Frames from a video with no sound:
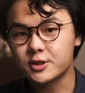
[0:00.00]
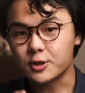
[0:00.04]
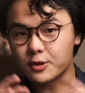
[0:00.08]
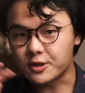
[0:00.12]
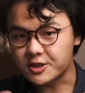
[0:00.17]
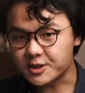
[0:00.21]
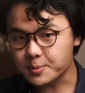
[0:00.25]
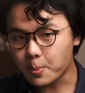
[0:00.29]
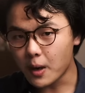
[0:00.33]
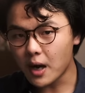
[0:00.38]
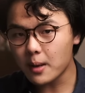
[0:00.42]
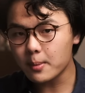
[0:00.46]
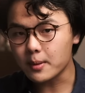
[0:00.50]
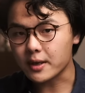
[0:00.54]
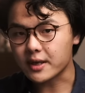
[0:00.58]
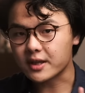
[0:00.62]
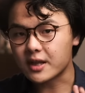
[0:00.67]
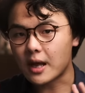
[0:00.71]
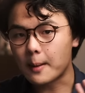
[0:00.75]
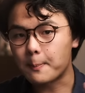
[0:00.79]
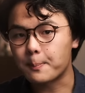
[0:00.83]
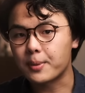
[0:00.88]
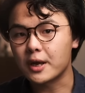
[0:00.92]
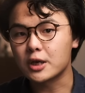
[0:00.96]
So this public
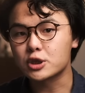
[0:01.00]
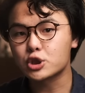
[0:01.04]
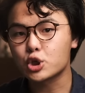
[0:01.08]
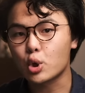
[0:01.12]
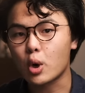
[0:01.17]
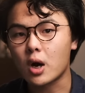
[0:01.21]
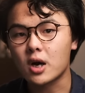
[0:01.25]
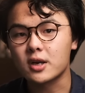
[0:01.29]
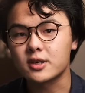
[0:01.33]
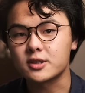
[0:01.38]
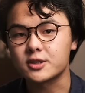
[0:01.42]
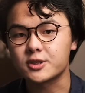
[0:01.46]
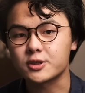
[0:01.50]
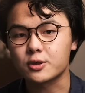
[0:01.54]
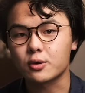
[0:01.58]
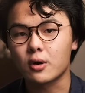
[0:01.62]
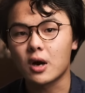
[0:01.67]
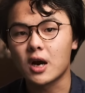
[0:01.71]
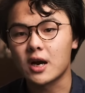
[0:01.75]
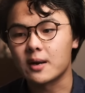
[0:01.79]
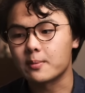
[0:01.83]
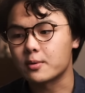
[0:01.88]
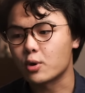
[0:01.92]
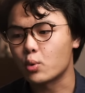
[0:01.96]
that Byung Chul Han
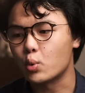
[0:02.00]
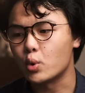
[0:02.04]
described